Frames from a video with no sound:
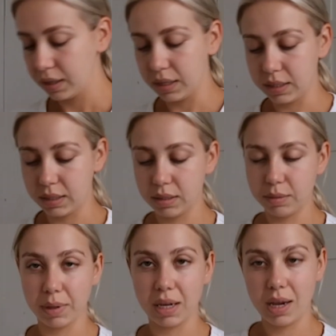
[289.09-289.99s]

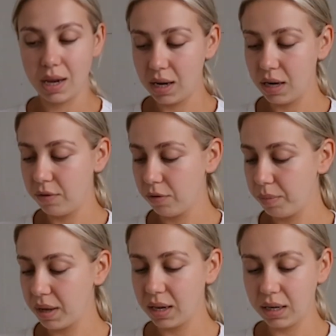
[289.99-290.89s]
this bikini
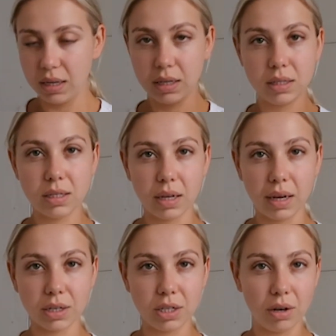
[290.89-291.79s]
from Penneys I
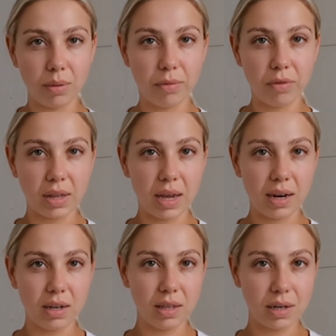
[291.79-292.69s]
actually got it before the
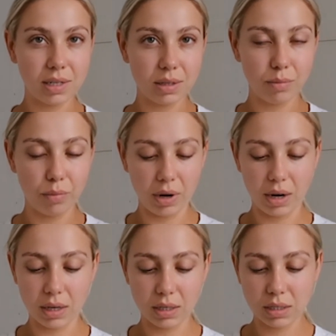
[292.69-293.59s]
hen and then I didn't
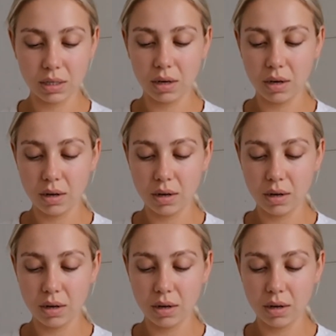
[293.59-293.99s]
bring it